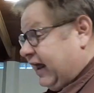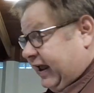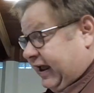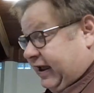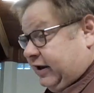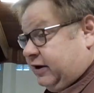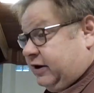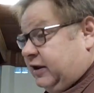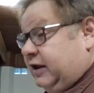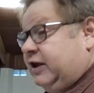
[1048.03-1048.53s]

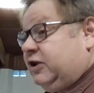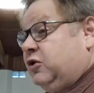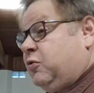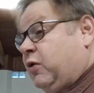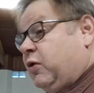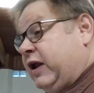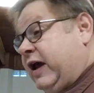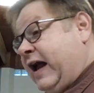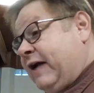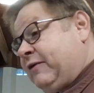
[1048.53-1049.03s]
land and you
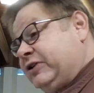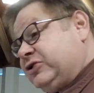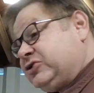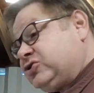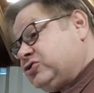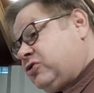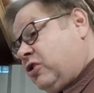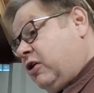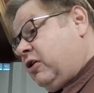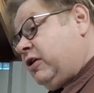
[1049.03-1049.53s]
want to have a
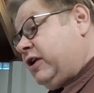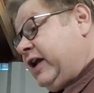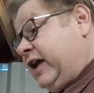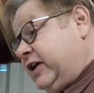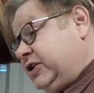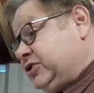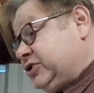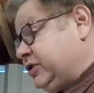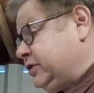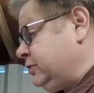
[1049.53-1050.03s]
strong
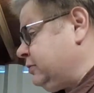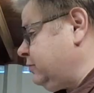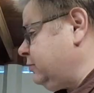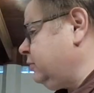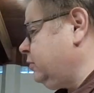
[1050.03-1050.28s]
nation,